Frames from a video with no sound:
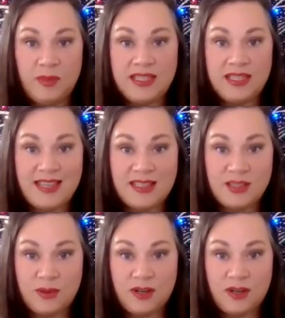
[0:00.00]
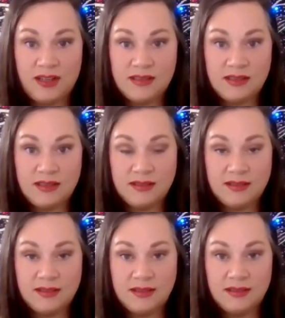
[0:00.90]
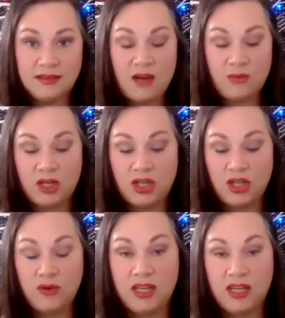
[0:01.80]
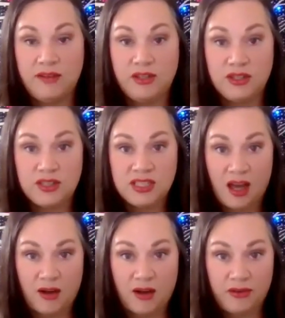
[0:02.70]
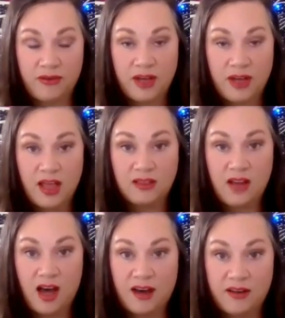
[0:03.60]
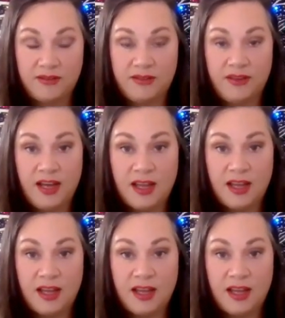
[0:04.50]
because that's where it is. And when you give yourself love,